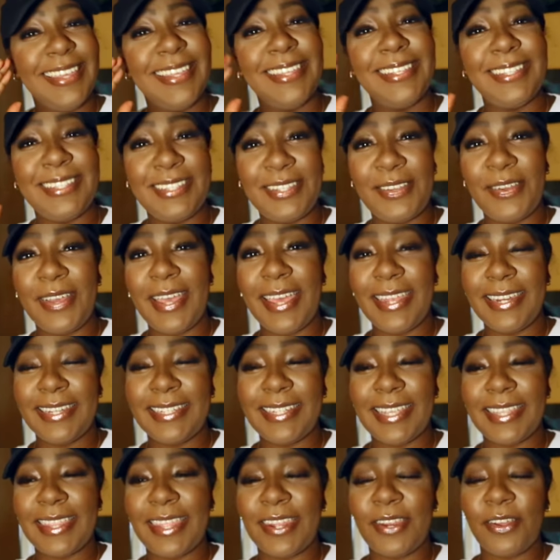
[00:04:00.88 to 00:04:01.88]
so I had to
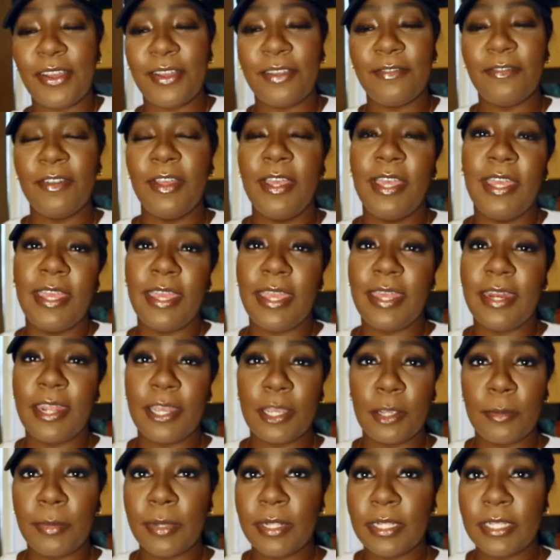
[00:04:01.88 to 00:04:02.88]
take that off. And
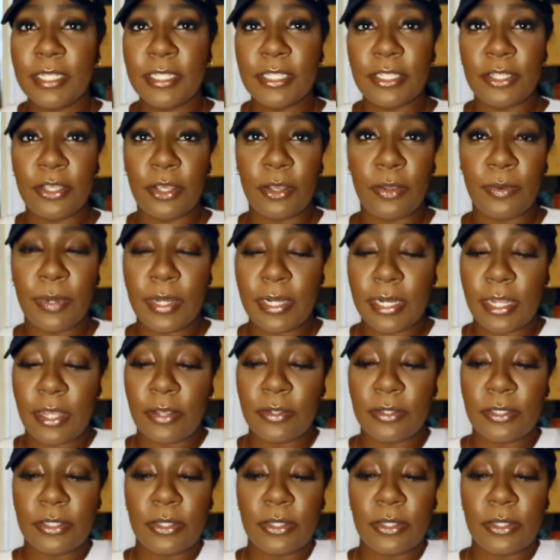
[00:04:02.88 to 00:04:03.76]
I can barely see y'all right now.